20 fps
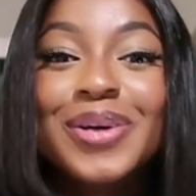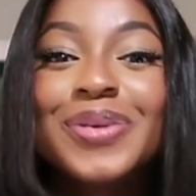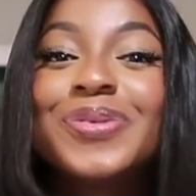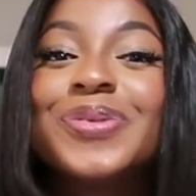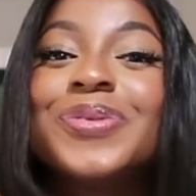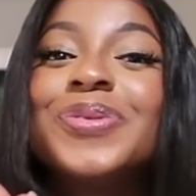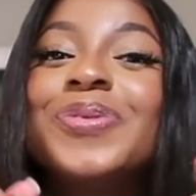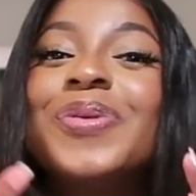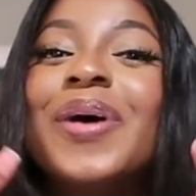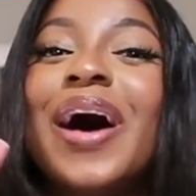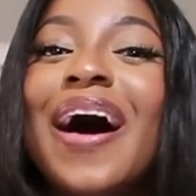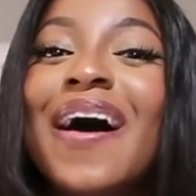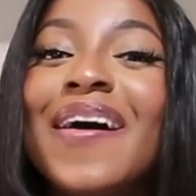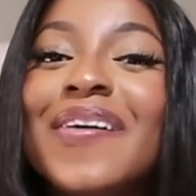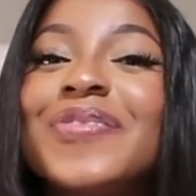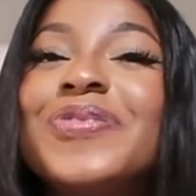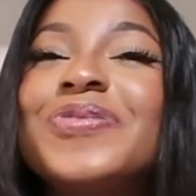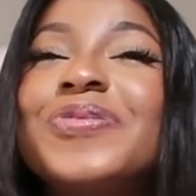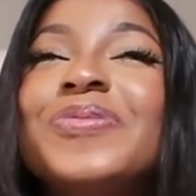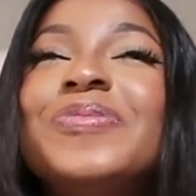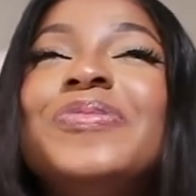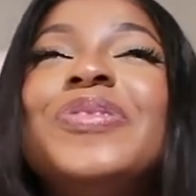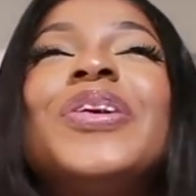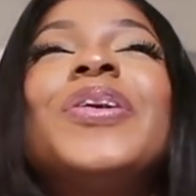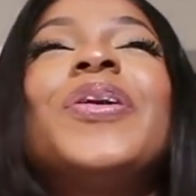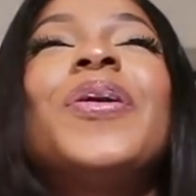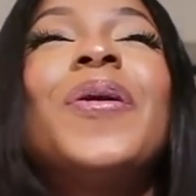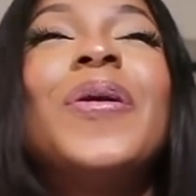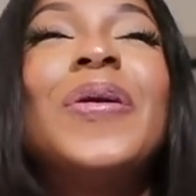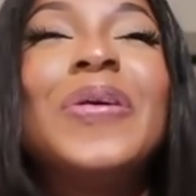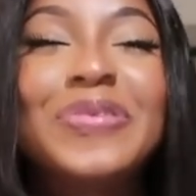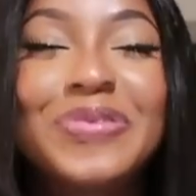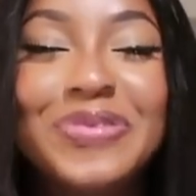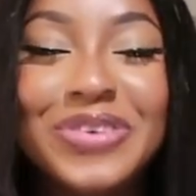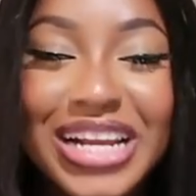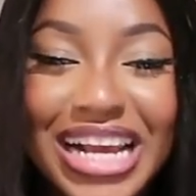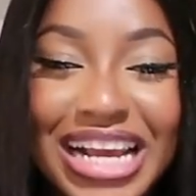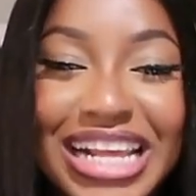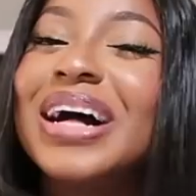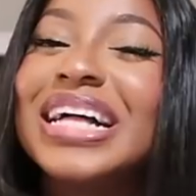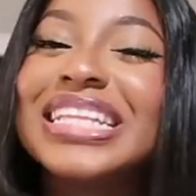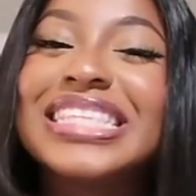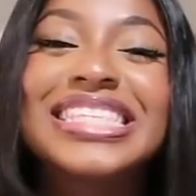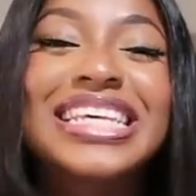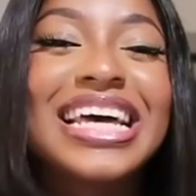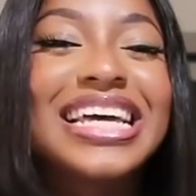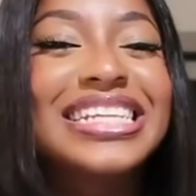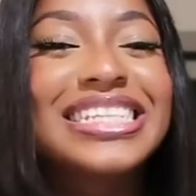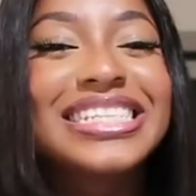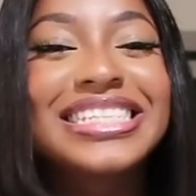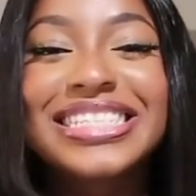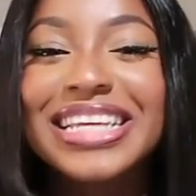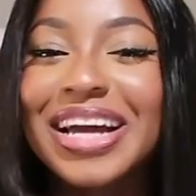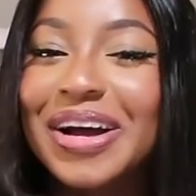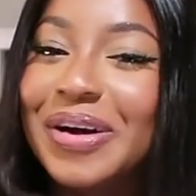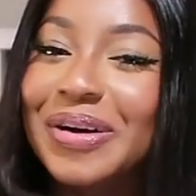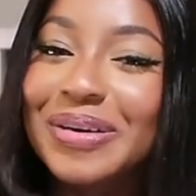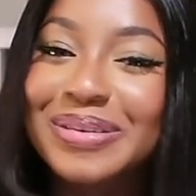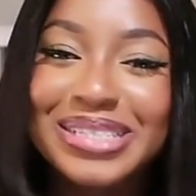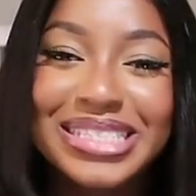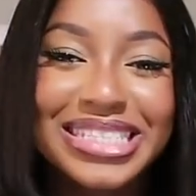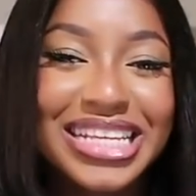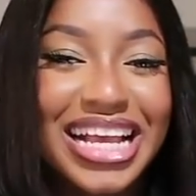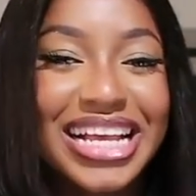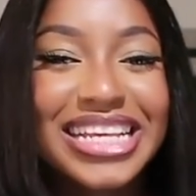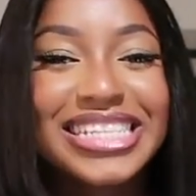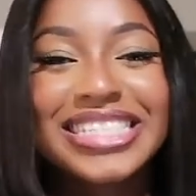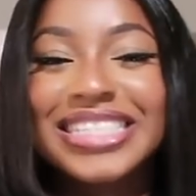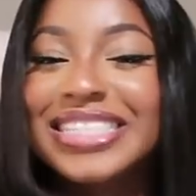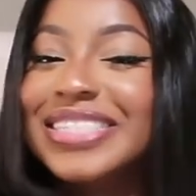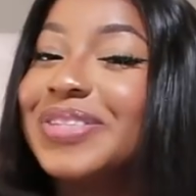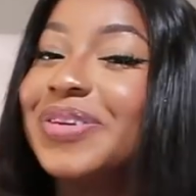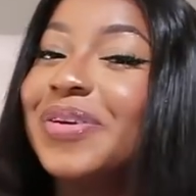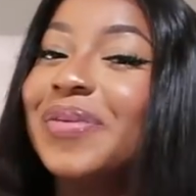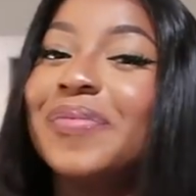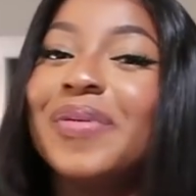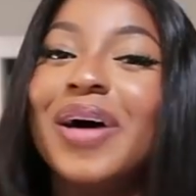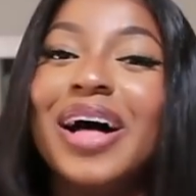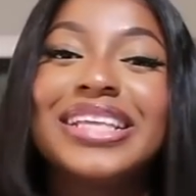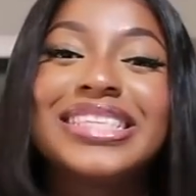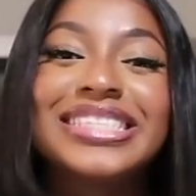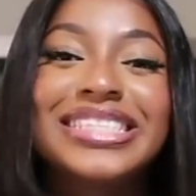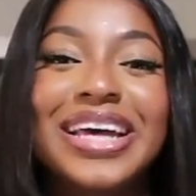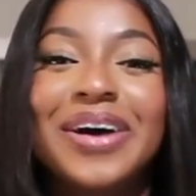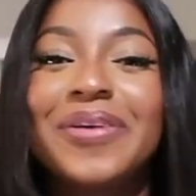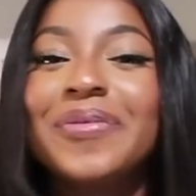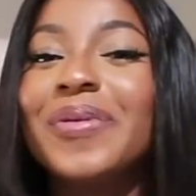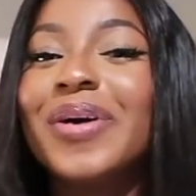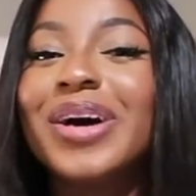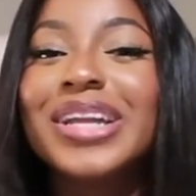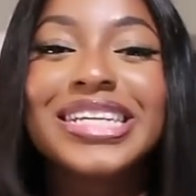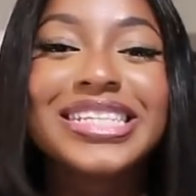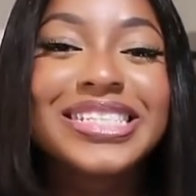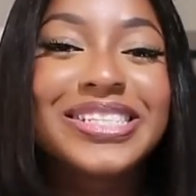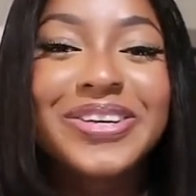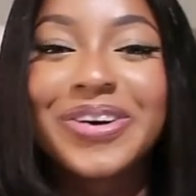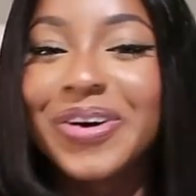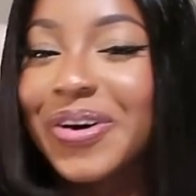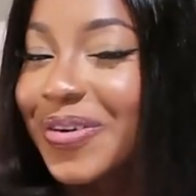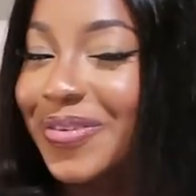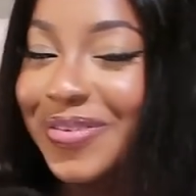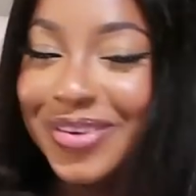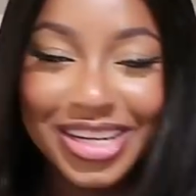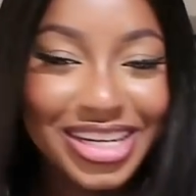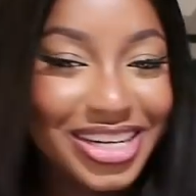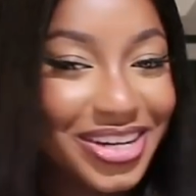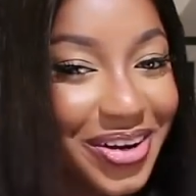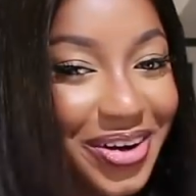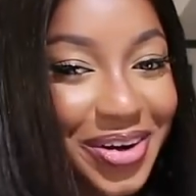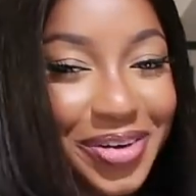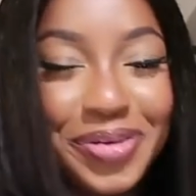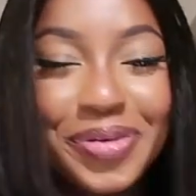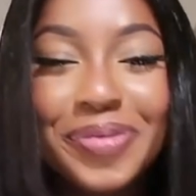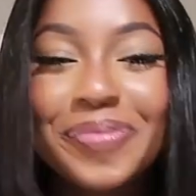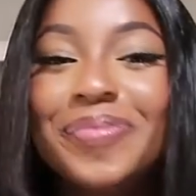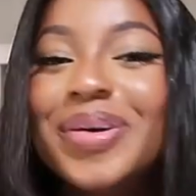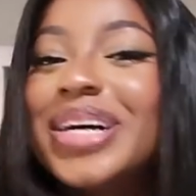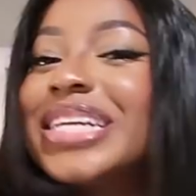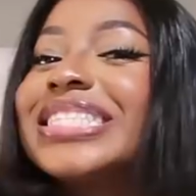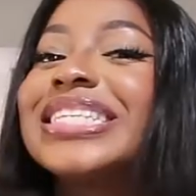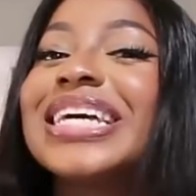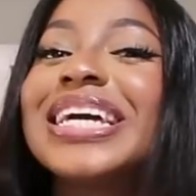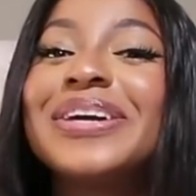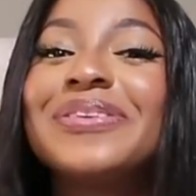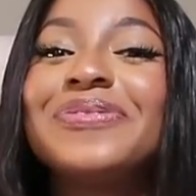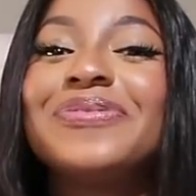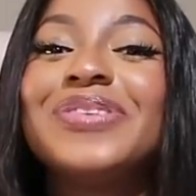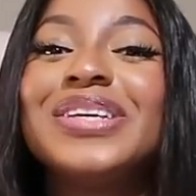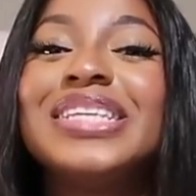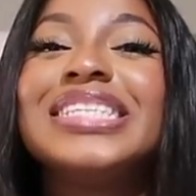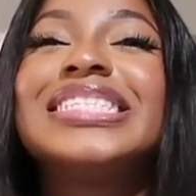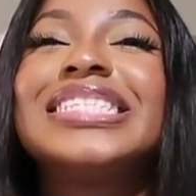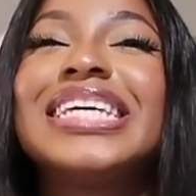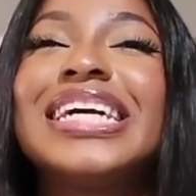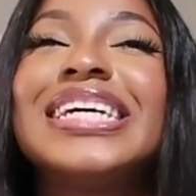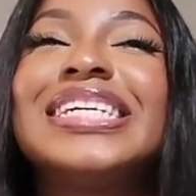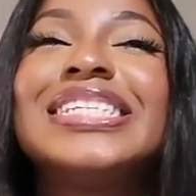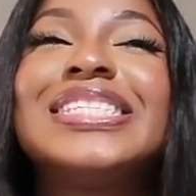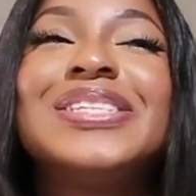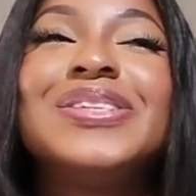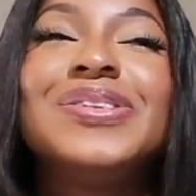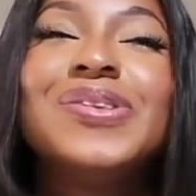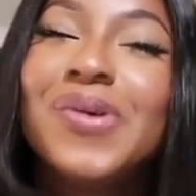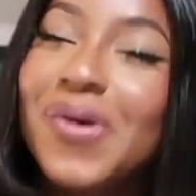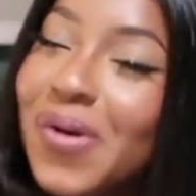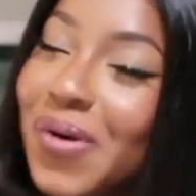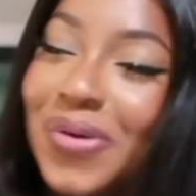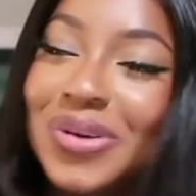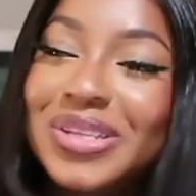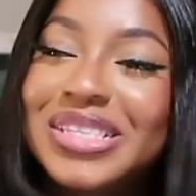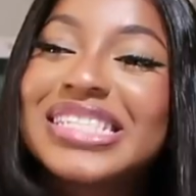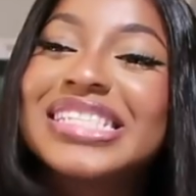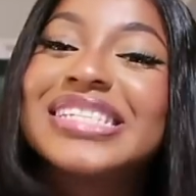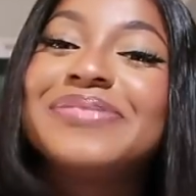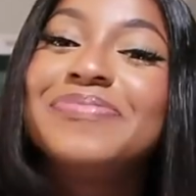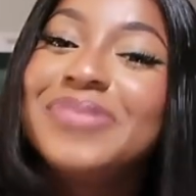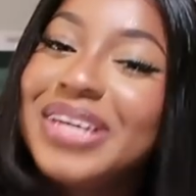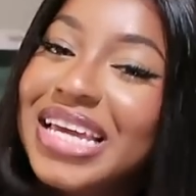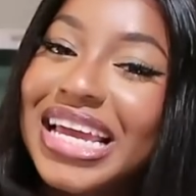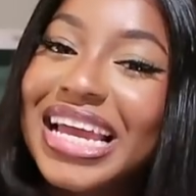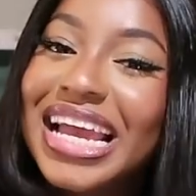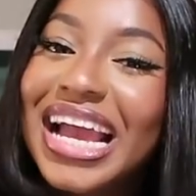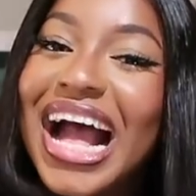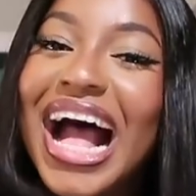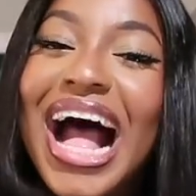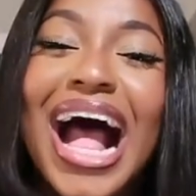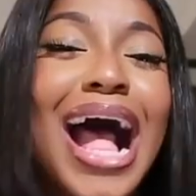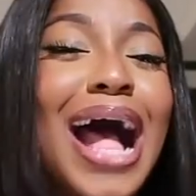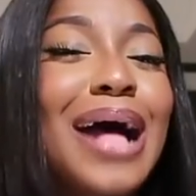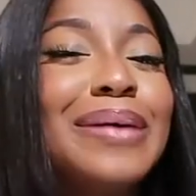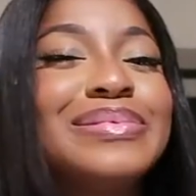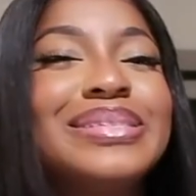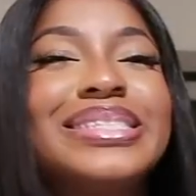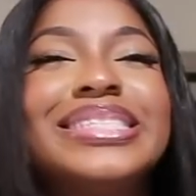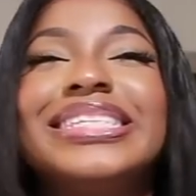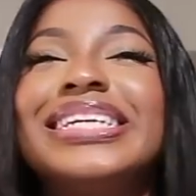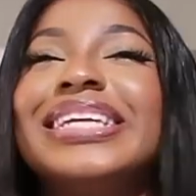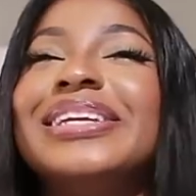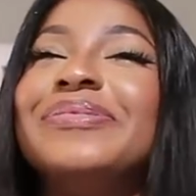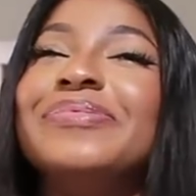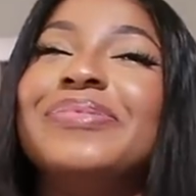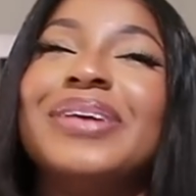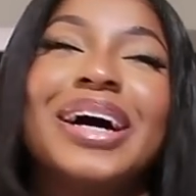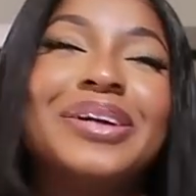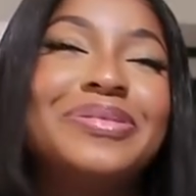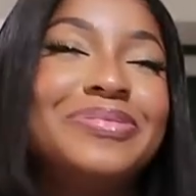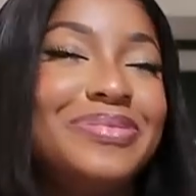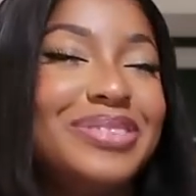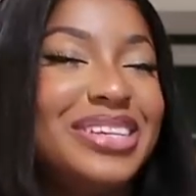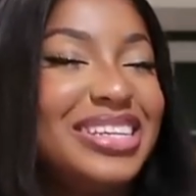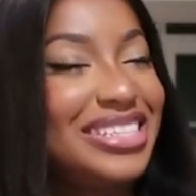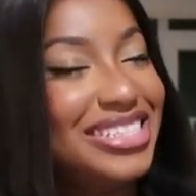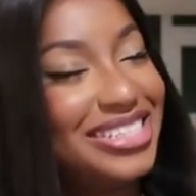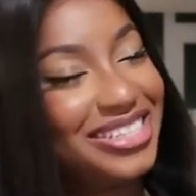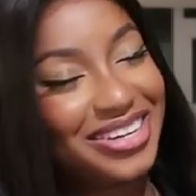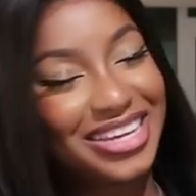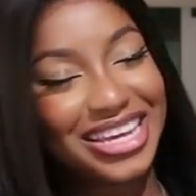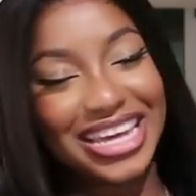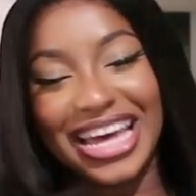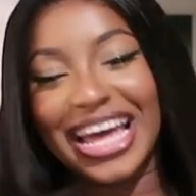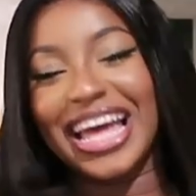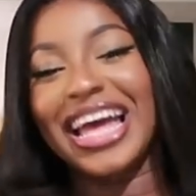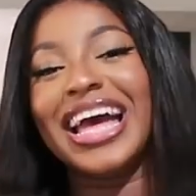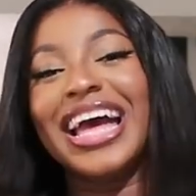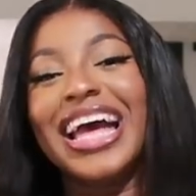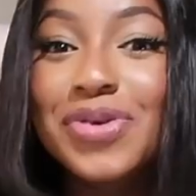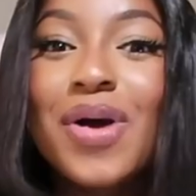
So you have to be confident, no matter the circumstances, no matter what is going on, no matter if he says no to me, I'm still a bad bitch, okay?